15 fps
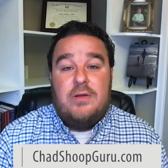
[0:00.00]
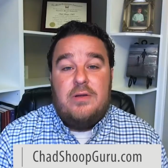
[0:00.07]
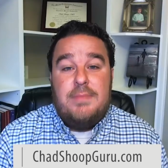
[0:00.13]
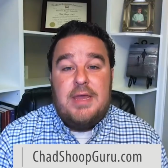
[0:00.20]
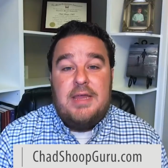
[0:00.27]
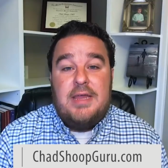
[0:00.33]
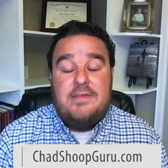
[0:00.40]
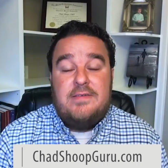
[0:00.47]
term
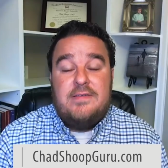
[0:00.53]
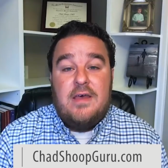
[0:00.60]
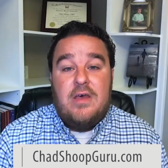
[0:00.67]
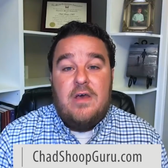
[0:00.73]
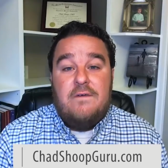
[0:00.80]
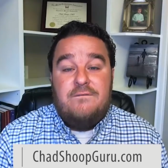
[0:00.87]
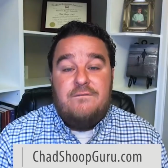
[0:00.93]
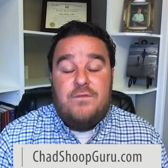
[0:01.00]
means
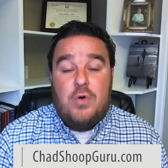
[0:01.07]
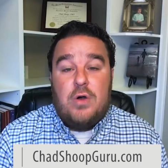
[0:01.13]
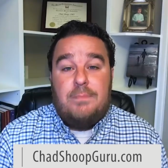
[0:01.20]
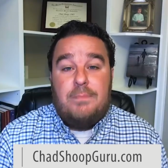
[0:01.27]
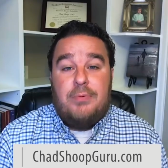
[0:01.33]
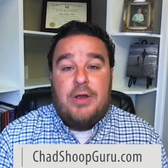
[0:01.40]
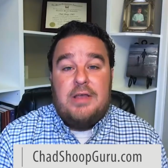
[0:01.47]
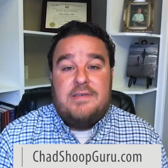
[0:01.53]
for a
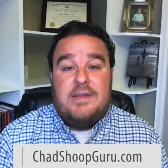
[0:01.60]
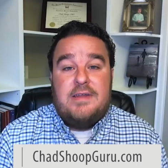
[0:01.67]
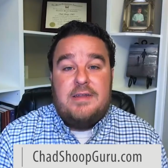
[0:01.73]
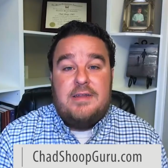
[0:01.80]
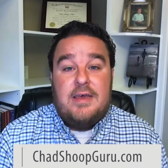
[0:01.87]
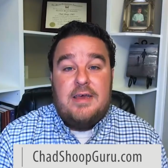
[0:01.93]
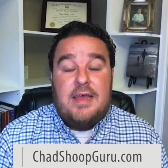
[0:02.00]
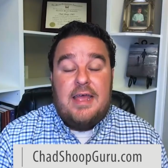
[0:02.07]

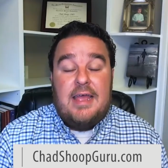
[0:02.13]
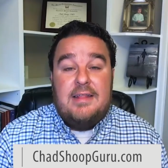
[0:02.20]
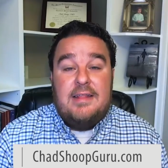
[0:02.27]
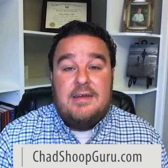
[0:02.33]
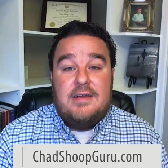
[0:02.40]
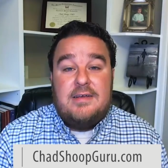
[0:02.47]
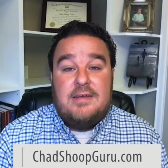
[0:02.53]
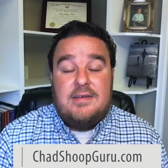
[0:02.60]
president in
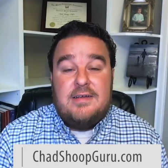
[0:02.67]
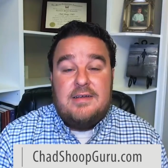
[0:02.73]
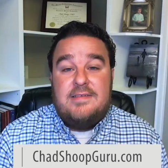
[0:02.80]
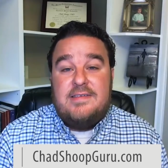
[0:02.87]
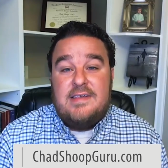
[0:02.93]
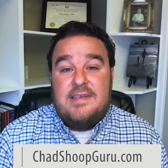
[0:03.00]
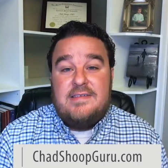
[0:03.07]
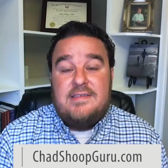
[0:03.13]
the
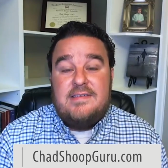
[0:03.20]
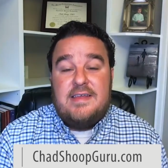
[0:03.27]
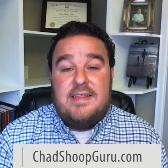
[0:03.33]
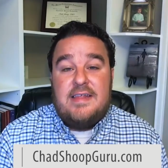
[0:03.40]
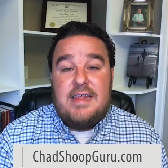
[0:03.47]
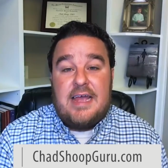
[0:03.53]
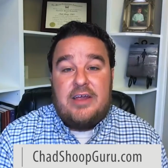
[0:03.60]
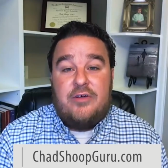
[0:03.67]
consistency
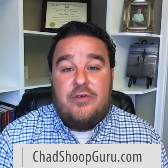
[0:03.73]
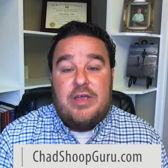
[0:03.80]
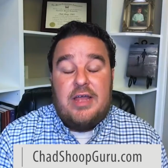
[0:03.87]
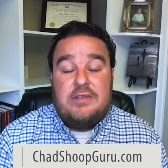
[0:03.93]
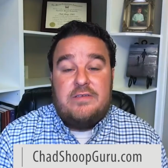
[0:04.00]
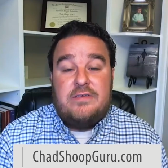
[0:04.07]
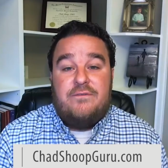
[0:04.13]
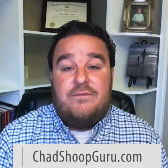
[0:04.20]
that that
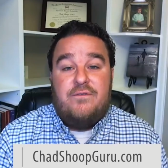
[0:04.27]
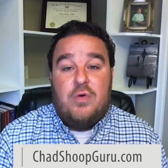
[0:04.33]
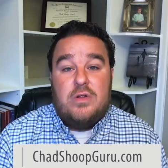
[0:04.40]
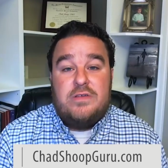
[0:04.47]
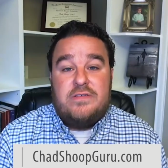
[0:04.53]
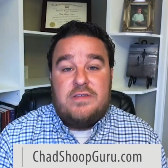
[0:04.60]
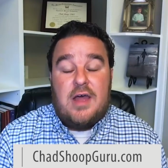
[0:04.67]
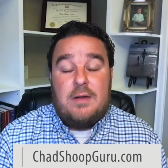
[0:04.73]
creates for
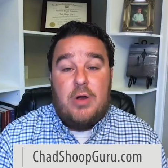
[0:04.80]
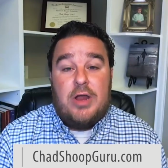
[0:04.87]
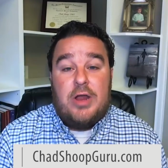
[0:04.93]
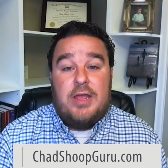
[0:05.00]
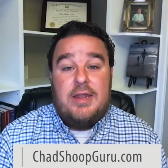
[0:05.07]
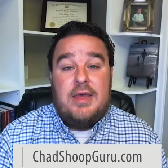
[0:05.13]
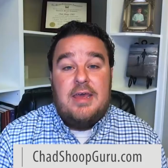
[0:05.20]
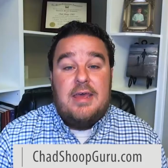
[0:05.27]
the stock
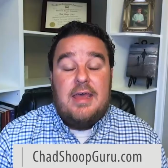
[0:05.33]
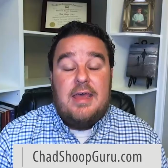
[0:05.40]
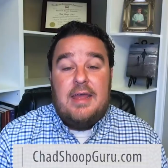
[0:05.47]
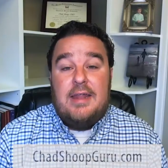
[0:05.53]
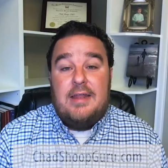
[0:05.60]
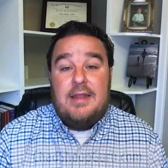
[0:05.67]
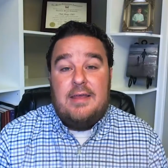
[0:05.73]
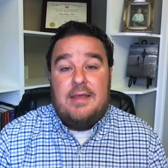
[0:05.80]
market.
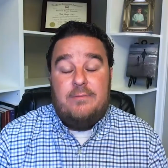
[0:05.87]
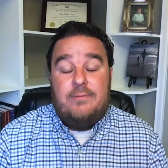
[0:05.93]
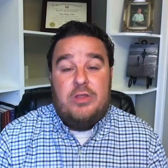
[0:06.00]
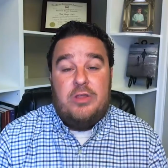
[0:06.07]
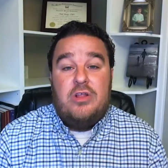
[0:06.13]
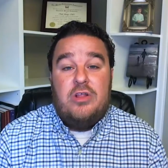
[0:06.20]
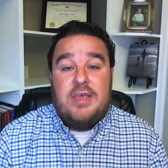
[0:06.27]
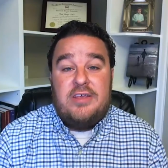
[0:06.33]
And
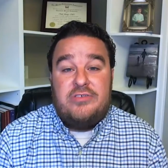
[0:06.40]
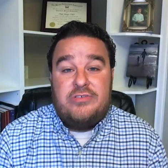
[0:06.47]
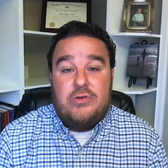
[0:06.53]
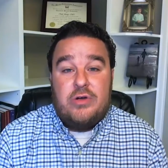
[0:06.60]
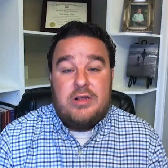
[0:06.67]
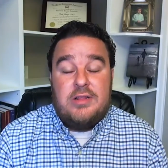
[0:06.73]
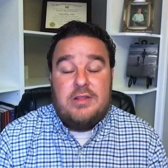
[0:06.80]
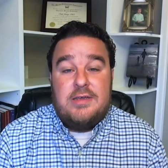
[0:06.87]
when you look
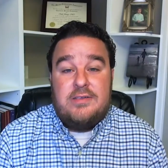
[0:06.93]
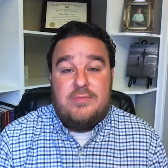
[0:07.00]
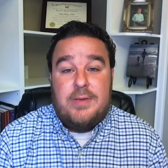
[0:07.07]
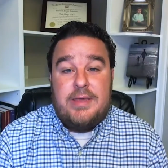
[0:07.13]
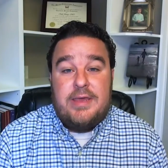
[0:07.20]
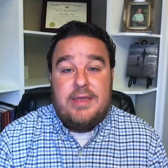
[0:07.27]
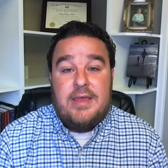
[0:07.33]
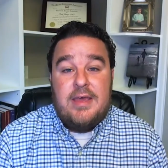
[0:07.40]
historically
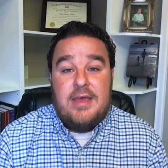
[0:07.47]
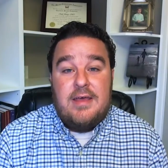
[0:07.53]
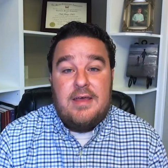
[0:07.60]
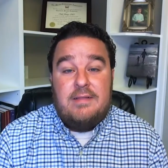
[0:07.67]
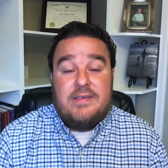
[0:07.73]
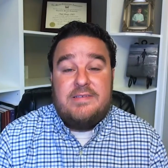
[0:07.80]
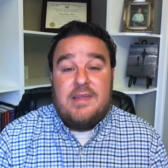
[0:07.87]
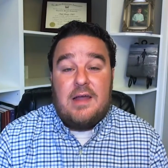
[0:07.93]
speaking,
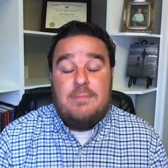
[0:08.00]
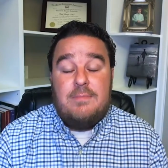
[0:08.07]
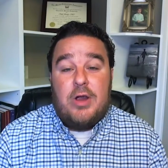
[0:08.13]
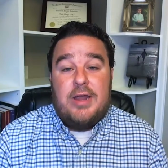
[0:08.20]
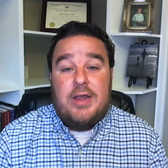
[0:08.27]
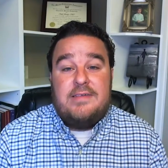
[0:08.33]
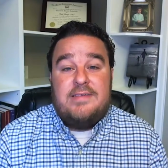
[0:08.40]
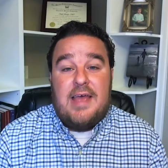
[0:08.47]
the stock
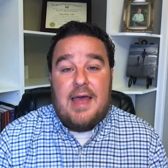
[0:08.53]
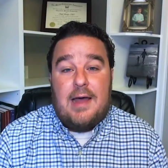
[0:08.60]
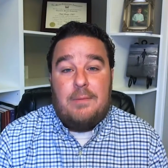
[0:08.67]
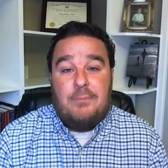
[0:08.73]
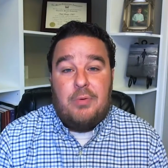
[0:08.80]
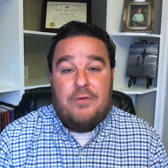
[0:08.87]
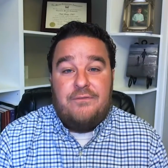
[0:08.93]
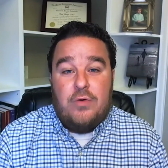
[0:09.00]
market has
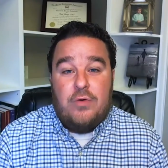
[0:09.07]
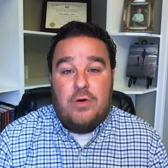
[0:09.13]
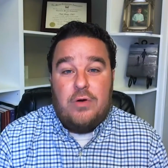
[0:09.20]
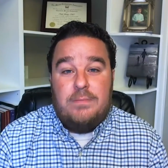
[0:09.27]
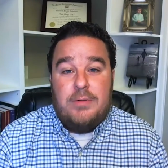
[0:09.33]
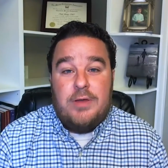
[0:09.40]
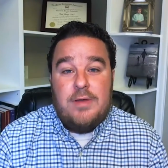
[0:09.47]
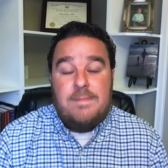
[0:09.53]

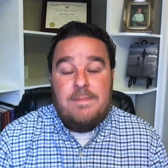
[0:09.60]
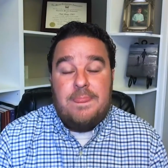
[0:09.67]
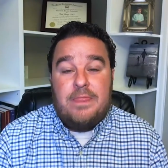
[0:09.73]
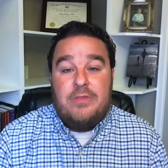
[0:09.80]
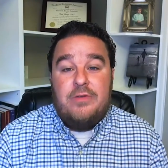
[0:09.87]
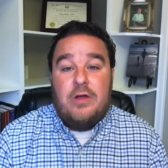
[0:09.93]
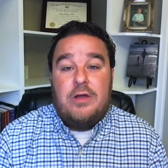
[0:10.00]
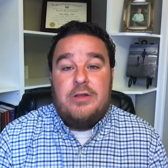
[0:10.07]
outperformed
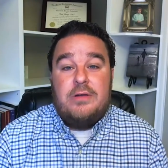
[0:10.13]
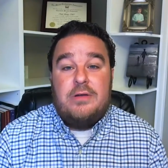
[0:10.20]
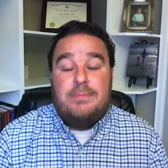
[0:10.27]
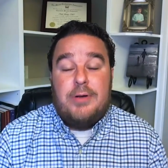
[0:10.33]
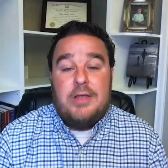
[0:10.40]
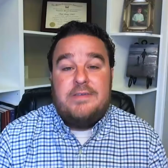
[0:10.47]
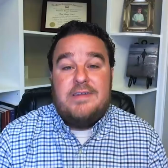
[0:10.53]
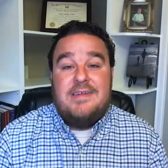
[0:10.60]
under a
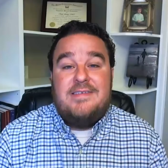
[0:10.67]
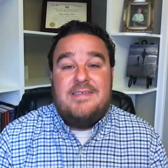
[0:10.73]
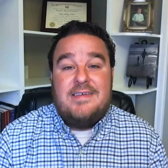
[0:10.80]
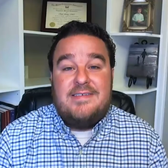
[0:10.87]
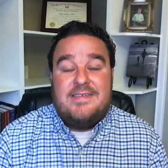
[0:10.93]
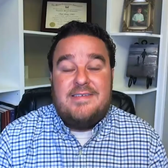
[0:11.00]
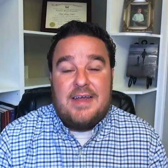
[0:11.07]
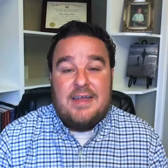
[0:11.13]
president's
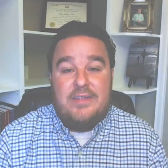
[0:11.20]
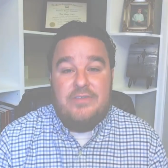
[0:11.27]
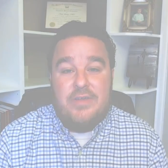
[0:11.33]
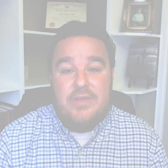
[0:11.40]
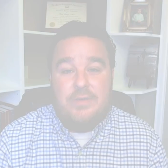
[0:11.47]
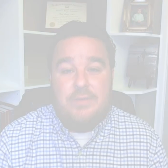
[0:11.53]
second